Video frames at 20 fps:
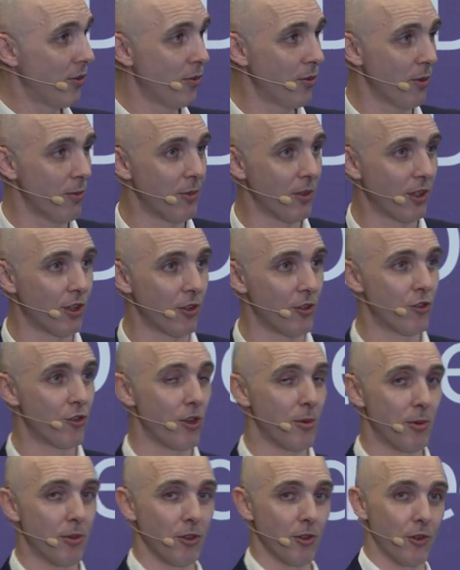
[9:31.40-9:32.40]
from the
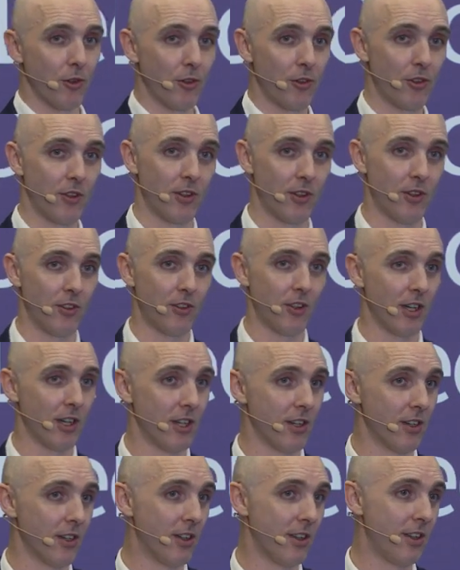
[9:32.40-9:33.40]
contributors
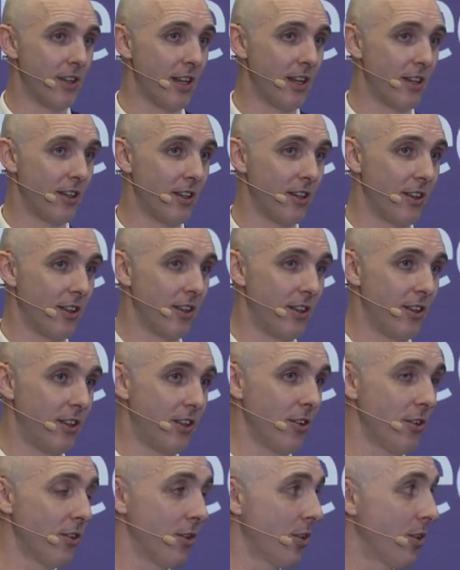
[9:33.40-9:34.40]
side. Then
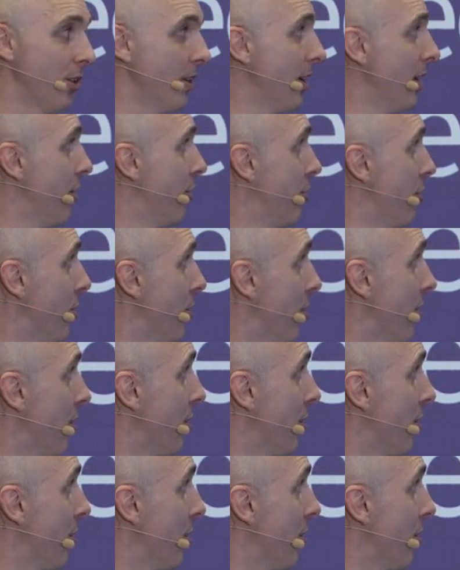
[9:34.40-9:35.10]
the other issue is